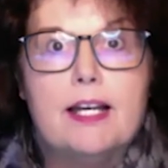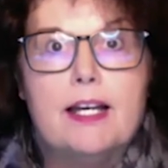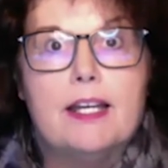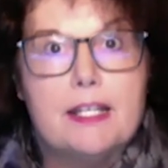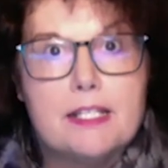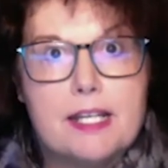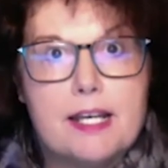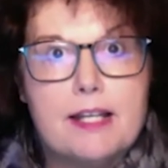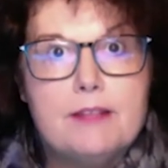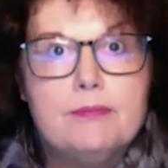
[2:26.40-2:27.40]

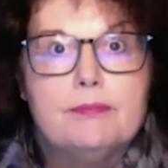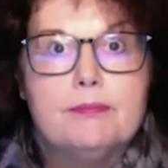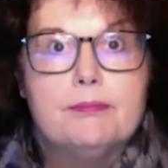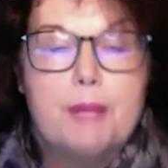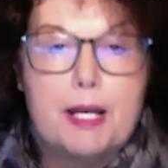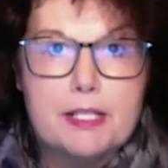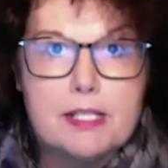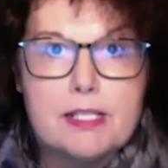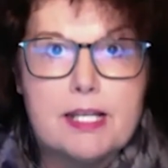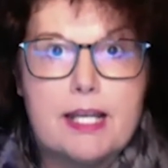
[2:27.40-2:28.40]
India,
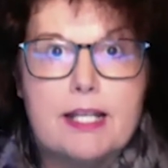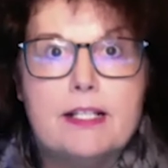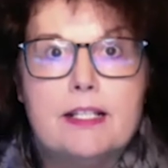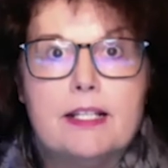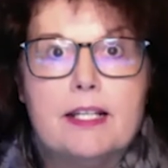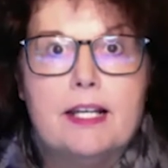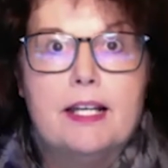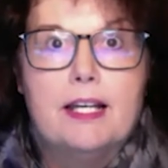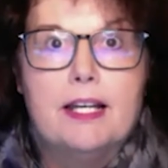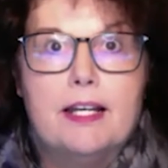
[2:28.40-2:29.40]
Pakistan.
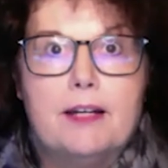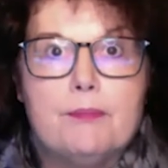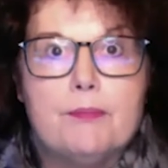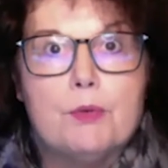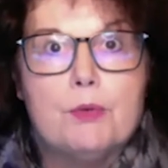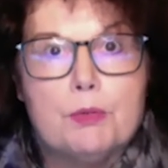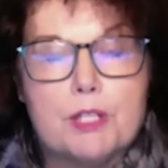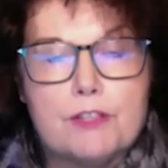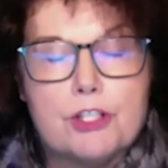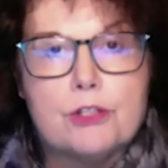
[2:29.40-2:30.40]
We would
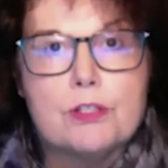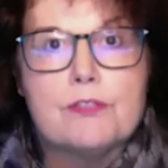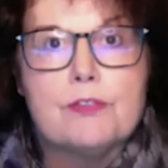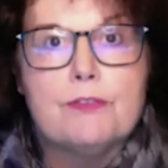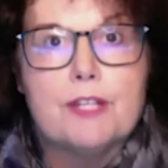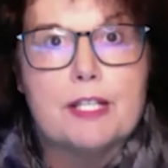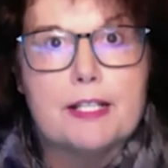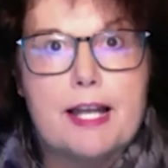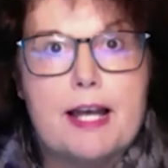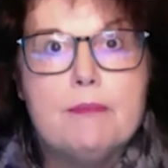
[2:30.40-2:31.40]
have students from
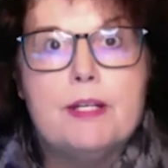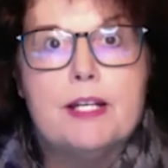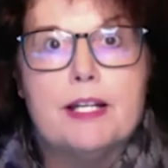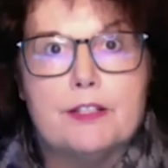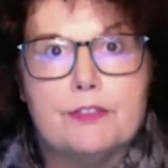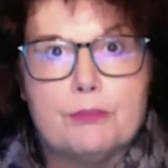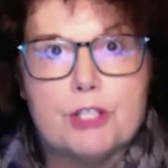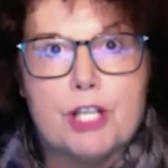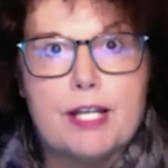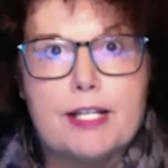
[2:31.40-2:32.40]
Vietnam and from
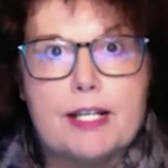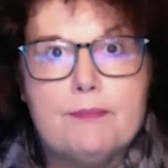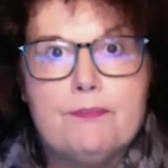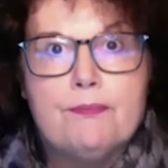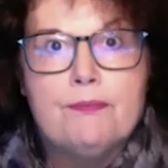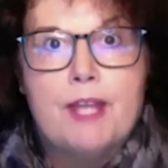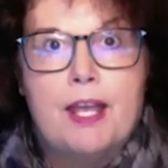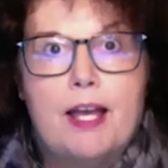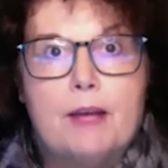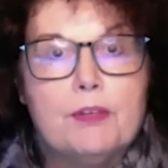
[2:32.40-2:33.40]
China.
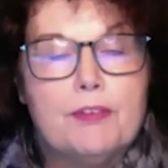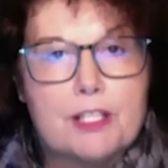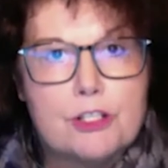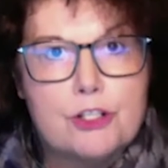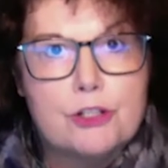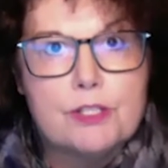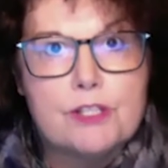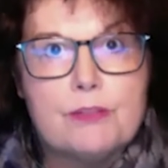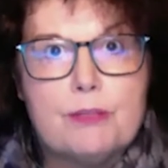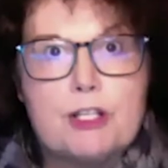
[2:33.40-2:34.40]
We've had students
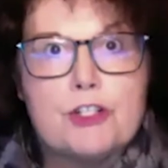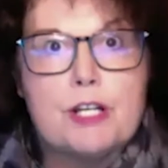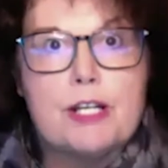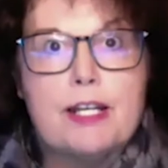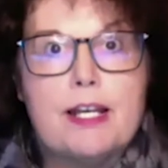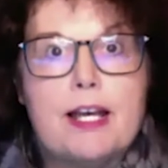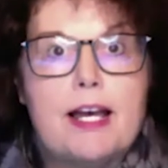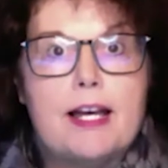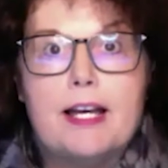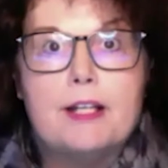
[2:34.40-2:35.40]
from Australia
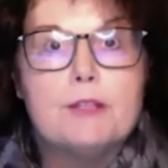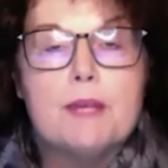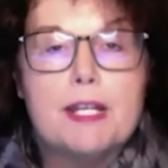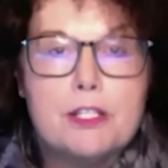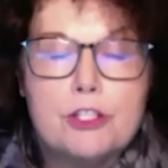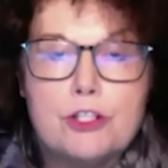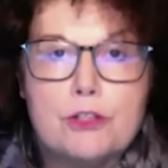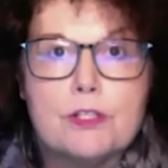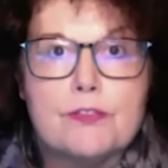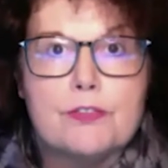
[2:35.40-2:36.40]
and many
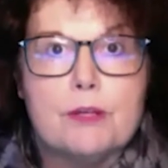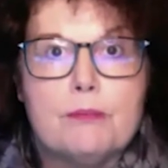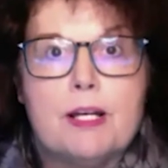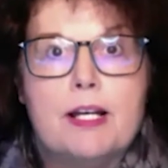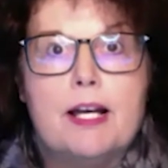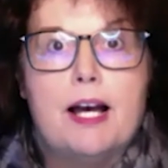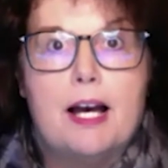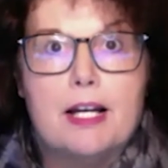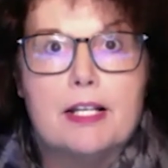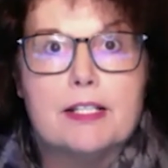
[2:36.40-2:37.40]
students from
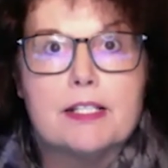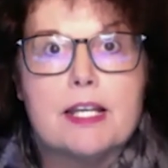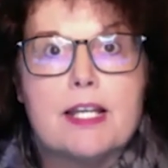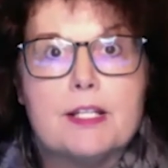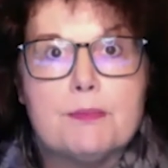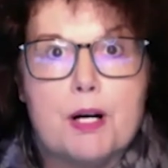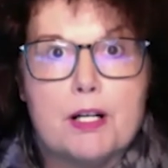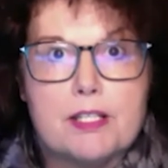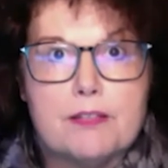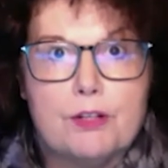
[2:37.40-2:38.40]
Ireland and
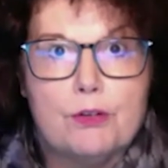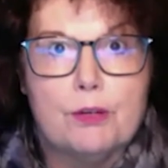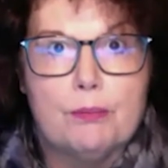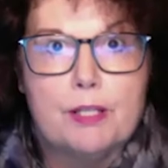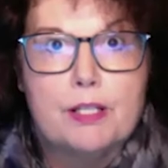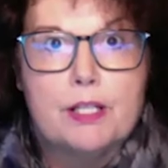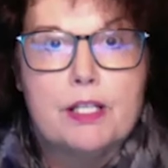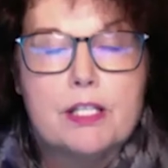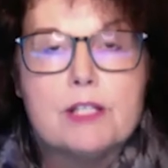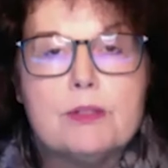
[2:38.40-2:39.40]
parts of Europe.
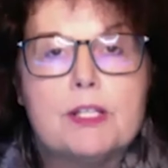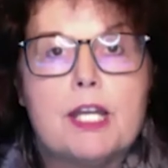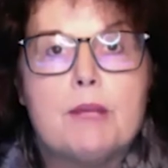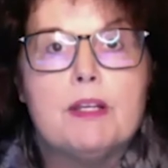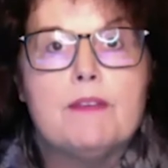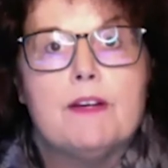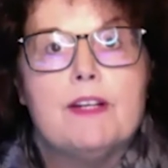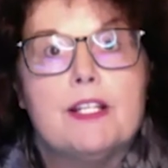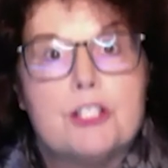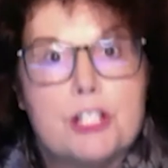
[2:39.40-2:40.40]
So it can be a
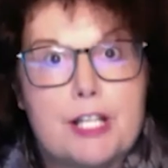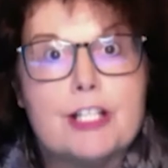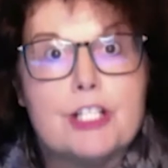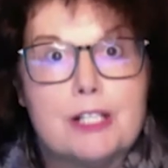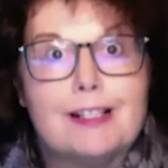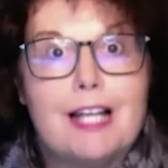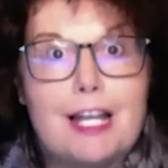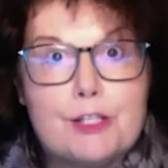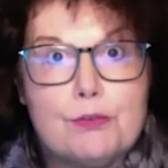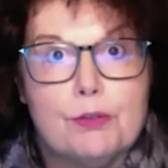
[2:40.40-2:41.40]
very international
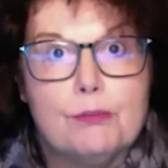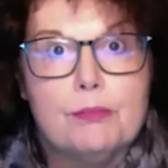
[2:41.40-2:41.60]
classroom.